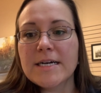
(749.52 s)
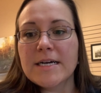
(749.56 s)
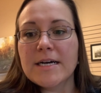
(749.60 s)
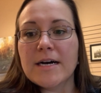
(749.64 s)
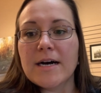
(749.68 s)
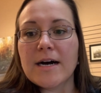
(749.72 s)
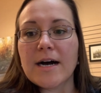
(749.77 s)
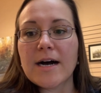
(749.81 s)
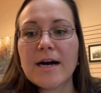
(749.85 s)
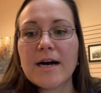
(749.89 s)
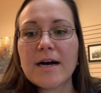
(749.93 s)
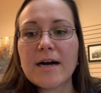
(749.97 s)

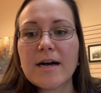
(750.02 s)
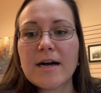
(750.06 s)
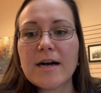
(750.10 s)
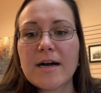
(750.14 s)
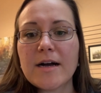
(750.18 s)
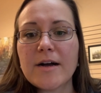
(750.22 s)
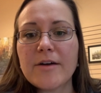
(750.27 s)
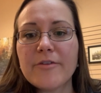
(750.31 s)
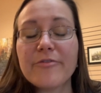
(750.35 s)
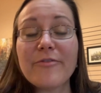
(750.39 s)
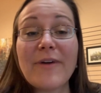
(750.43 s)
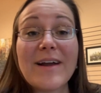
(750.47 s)

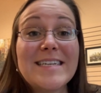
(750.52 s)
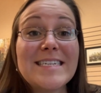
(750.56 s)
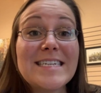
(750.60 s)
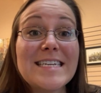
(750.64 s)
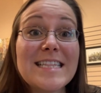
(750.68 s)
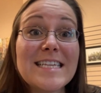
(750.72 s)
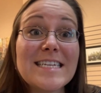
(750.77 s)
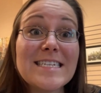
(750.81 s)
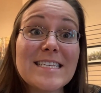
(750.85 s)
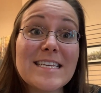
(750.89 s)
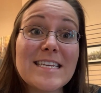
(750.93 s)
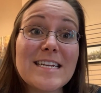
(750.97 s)
Finding
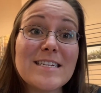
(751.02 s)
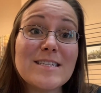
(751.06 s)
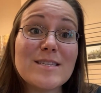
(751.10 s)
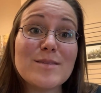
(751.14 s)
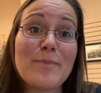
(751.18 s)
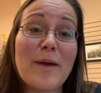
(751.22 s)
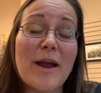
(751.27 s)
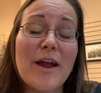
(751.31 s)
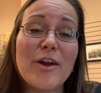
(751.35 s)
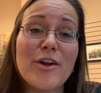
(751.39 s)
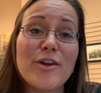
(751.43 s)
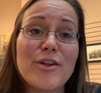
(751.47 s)
things that
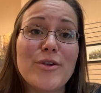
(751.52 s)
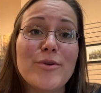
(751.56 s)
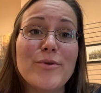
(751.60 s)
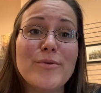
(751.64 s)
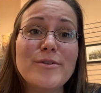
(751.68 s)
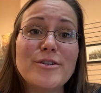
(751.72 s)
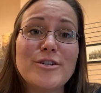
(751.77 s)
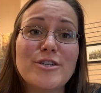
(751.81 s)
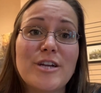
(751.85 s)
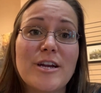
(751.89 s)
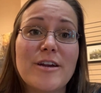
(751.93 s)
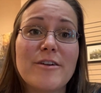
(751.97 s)
inspire you
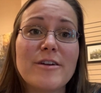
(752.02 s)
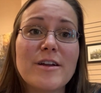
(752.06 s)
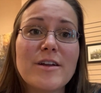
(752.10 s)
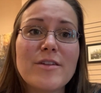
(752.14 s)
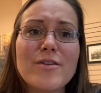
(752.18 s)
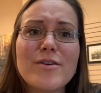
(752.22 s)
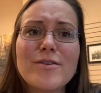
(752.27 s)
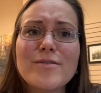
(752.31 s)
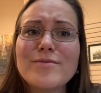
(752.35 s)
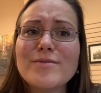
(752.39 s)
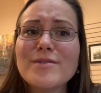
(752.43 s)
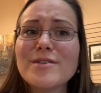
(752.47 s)
and sharing
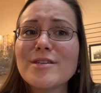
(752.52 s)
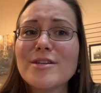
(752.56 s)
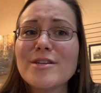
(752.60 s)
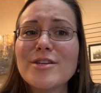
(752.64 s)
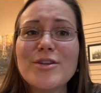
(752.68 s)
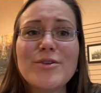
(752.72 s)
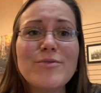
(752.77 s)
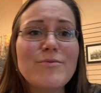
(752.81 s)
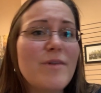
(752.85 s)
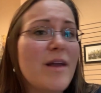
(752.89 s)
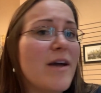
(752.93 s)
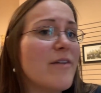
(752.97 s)
those,
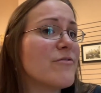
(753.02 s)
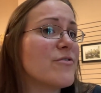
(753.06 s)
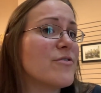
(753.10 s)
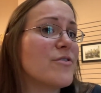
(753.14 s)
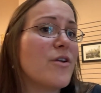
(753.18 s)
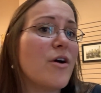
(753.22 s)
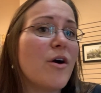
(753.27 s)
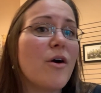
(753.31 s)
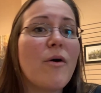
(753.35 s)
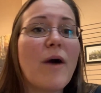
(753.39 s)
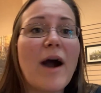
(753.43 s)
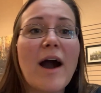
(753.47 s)
you never
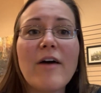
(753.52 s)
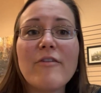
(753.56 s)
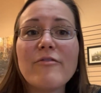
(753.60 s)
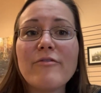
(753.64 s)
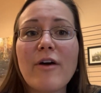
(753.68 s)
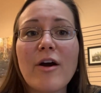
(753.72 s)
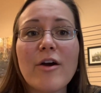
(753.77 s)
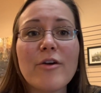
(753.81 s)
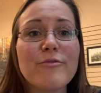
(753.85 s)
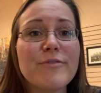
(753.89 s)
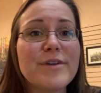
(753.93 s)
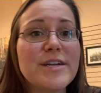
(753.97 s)
know how
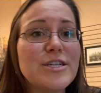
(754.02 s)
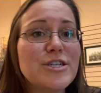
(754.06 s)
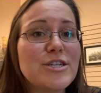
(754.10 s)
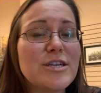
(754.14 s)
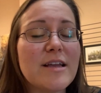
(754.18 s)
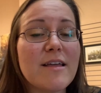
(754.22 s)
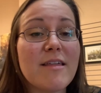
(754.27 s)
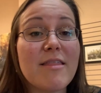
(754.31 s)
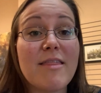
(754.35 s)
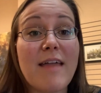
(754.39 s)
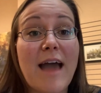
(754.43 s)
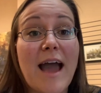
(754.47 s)
far
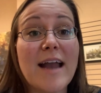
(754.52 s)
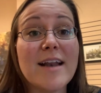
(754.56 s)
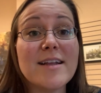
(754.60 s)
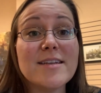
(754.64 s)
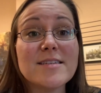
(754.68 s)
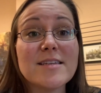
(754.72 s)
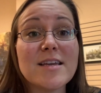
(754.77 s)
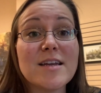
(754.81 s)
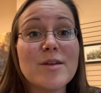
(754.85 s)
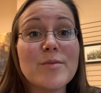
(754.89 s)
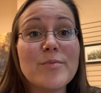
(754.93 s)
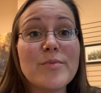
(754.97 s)
reaching that is
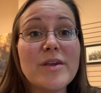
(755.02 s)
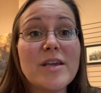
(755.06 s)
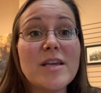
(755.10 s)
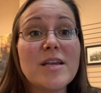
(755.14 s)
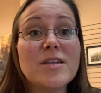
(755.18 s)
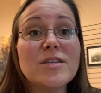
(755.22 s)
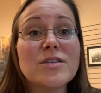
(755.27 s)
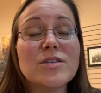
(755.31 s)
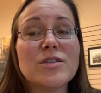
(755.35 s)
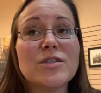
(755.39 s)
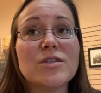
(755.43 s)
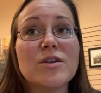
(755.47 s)
going to
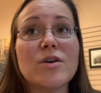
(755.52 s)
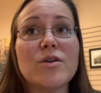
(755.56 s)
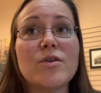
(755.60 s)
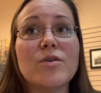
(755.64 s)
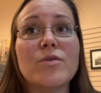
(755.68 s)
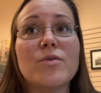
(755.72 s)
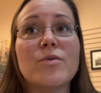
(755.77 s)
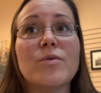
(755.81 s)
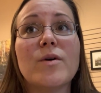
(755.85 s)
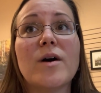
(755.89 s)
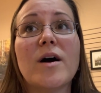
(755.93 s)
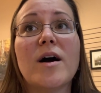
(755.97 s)
be.
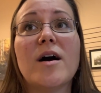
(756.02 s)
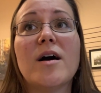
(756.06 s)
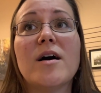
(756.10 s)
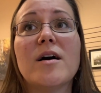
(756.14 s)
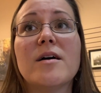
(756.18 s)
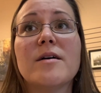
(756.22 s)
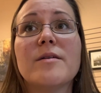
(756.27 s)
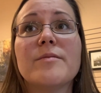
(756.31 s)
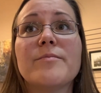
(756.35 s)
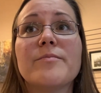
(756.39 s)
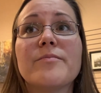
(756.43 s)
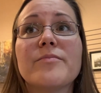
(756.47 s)
So
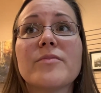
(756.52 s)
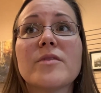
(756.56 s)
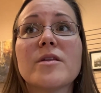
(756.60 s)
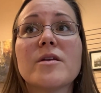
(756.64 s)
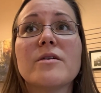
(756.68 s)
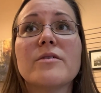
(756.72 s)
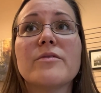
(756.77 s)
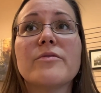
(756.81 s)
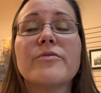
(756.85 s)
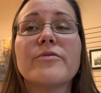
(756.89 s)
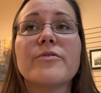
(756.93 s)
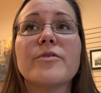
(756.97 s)

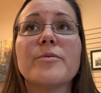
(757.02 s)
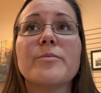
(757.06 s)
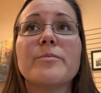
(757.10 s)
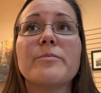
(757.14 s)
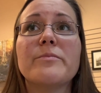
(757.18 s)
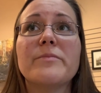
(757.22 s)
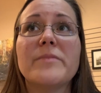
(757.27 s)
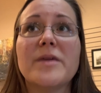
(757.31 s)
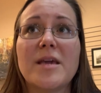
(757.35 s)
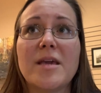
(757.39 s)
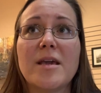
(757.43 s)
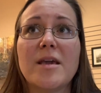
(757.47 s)
for
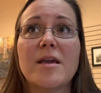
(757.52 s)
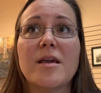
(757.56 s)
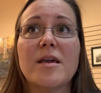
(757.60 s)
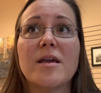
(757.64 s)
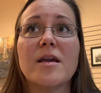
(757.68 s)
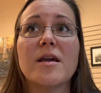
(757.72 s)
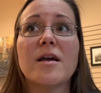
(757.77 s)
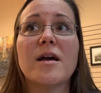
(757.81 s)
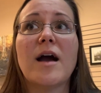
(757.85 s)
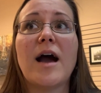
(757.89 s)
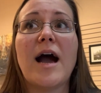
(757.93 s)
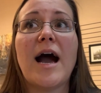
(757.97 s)

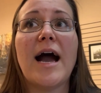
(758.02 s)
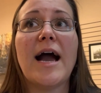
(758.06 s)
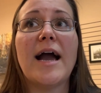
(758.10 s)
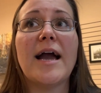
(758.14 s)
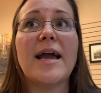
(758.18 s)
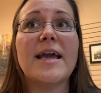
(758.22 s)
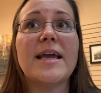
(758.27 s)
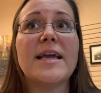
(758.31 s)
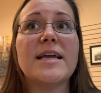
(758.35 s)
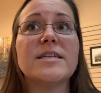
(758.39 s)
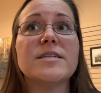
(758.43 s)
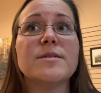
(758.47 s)
me,
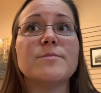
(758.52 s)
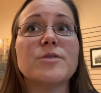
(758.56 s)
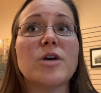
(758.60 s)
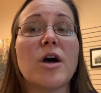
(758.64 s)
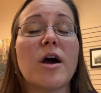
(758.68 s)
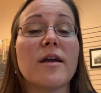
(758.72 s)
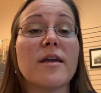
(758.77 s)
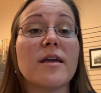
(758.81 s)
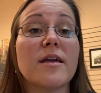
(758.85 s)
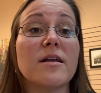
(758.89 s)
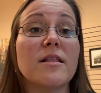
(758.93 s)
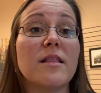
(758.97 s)
I end up
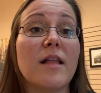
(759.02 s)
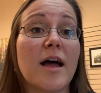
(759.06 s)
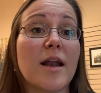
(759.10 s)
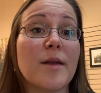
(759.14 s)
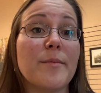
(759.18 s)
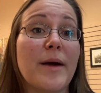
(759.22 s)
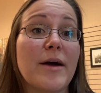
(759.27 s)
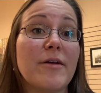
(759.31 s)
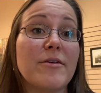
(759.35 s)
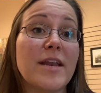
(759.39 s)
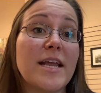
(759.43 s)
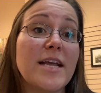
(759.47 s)
talking a lot
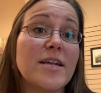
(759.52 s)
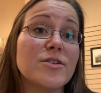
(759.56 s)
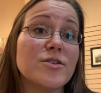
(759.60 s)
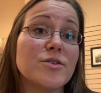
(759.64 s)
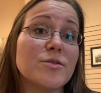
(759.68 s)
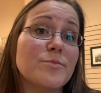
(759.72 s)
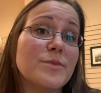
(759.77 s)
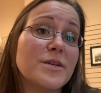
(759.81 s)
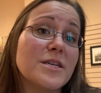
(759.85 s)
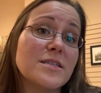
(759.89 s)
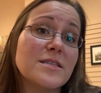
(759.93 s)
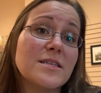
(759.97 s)
about nature
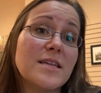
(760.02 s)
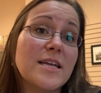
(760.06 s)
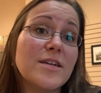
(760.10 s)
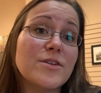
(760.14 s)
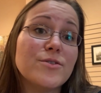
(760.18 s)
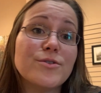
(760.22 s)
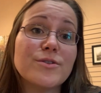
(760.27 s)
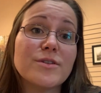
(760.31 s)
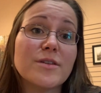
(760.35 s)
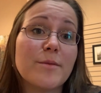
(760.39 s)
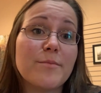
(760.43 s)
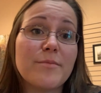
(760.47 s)
because
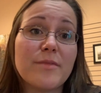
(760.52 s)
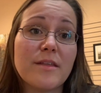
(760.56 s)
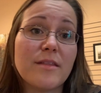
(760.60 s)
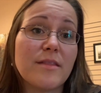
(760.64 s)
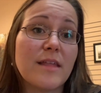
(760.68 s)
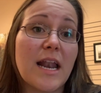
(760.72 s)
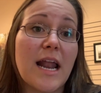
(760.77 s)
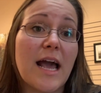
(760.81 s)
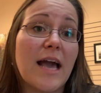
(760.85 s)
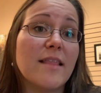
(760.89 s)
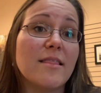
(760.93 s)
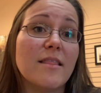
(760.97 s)
nature is something
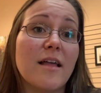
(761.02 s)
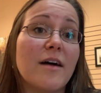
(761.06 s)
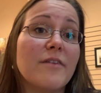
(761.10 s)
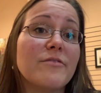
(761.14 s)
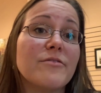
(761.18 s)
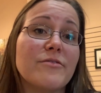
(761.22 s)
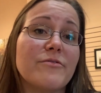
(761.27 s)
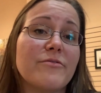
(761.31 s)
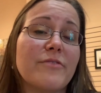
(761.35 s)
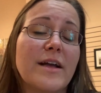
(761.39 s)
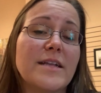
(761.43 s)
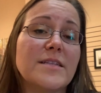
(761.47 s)
that I love
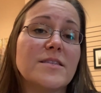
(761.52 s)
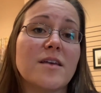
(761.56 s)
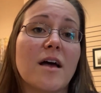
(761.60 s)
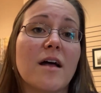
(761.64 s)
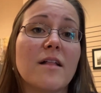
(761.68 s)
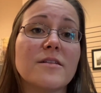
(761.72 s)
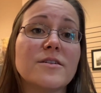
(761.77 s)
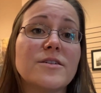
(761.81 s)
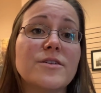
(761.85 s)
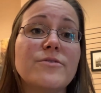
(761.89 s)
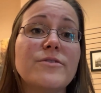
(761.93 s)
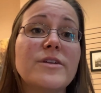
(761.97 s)
and find
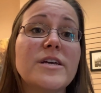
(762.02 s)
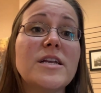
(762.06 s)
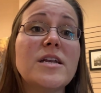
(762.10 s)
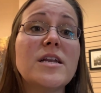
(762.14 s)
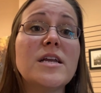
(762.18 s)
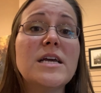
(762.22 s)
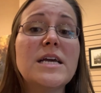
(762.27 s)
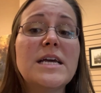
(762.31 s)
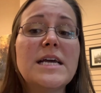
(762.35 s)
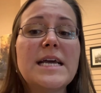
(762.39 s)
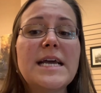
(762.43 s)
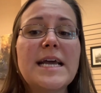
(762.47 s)
solitude in.
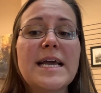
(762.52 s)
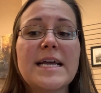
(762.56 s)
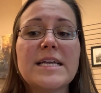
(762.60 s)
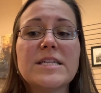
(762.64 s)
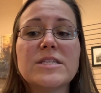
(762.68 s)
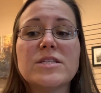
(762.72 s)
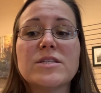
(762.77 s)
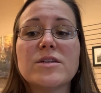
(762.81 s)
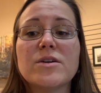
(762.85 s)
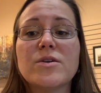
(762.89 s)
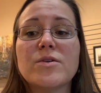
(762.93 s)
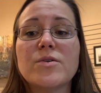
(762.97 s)
And
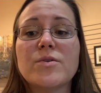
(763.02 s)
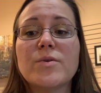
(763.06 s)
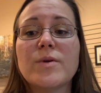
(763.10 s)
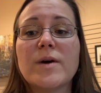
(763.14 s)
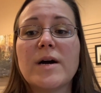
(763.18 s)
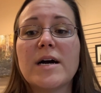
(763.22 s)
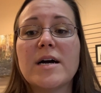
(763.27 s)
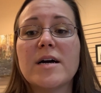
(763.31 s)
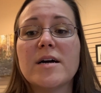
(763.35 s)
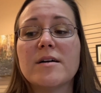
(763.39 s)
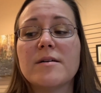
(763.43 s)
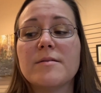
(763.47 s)
so
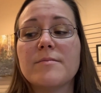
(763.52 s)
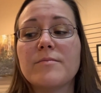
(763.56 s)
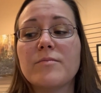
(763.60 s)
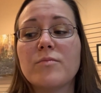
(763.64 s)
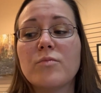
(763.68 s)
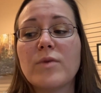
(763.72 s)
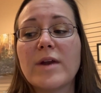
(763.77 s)
when